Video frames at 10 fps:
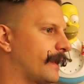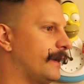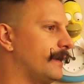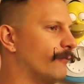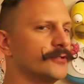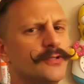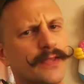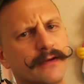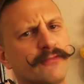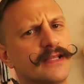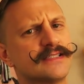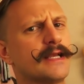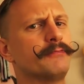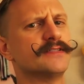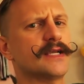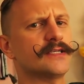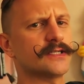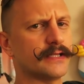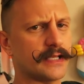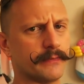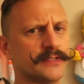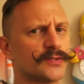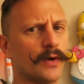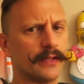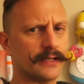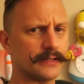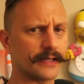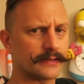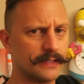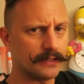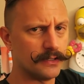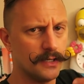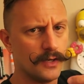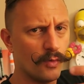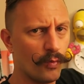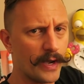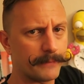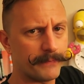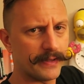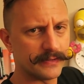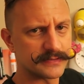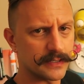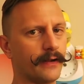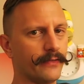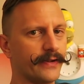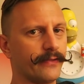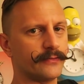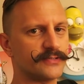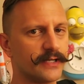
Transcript: uh, what you think of the stabilization and the image quality and like the white balance and all that other